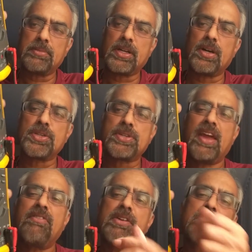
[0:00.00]
because
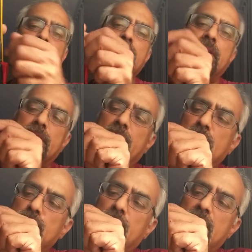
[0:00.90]
every multimeter,
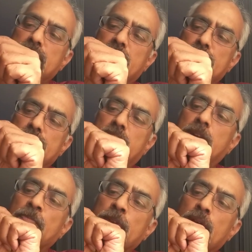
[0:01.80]
as you guys can see,